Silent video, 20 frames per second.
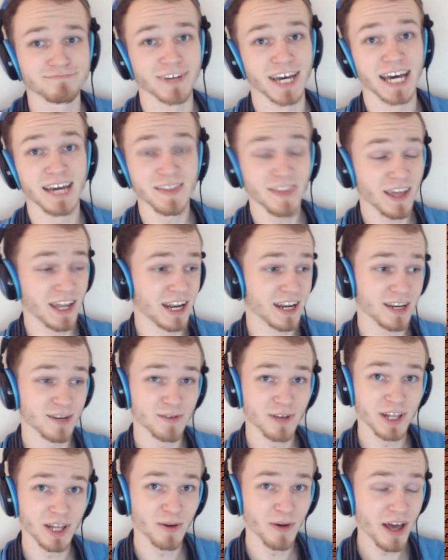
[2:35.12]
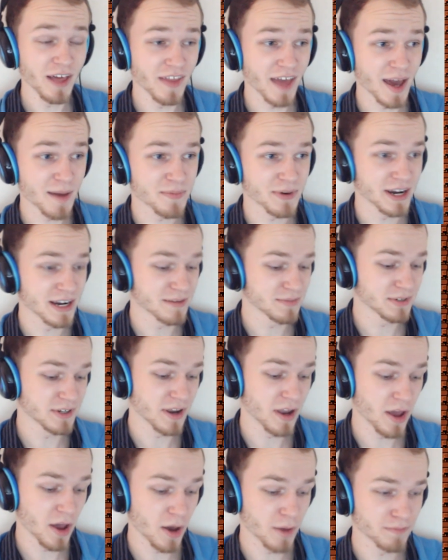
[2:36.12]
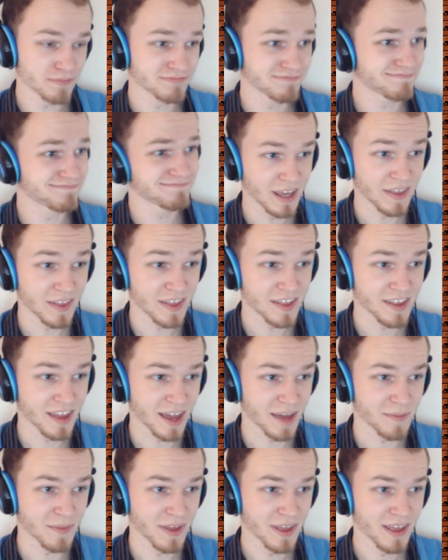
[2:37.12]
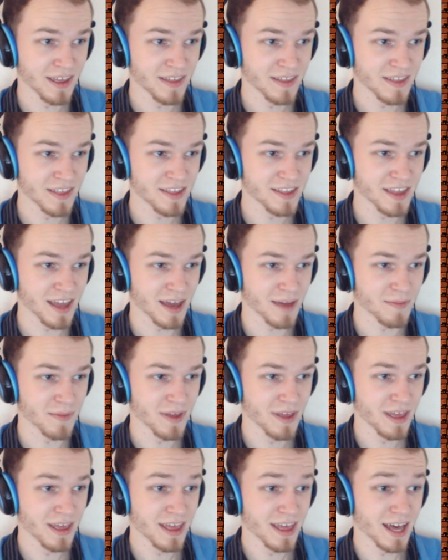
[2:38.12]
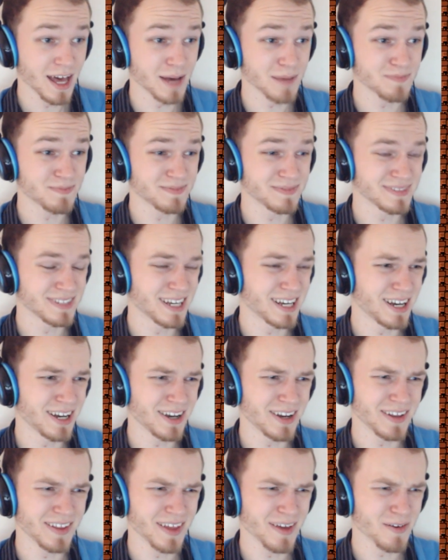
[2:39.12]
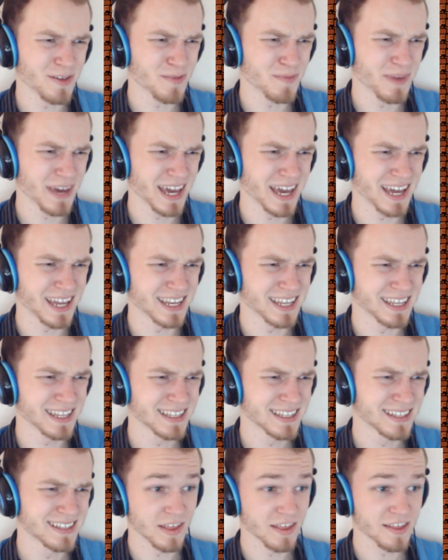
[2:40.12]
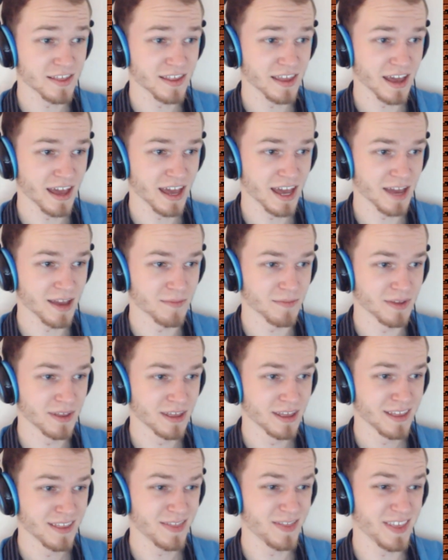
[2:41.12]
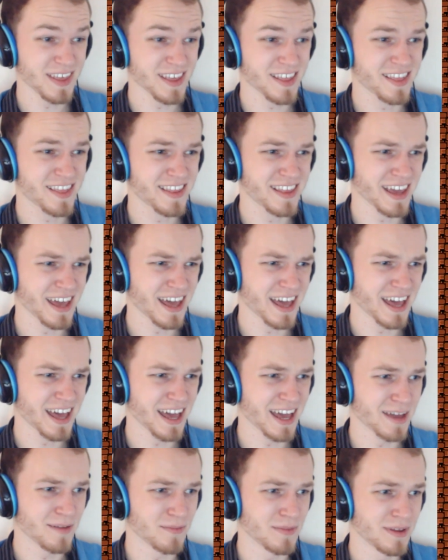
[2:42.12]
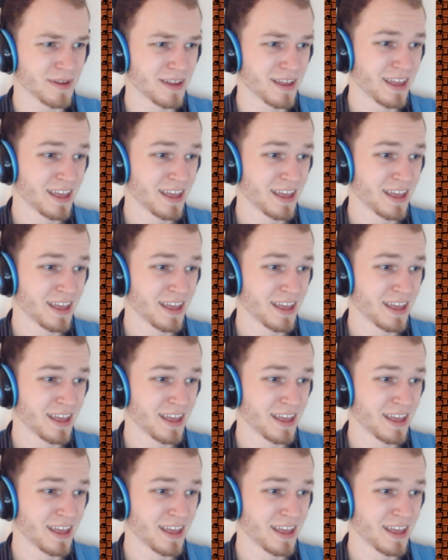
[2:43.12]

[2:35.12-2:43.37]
I thought I did really well that part, but nope. Okay, this time. This time. Up. Oh, that was bad. This time. This time!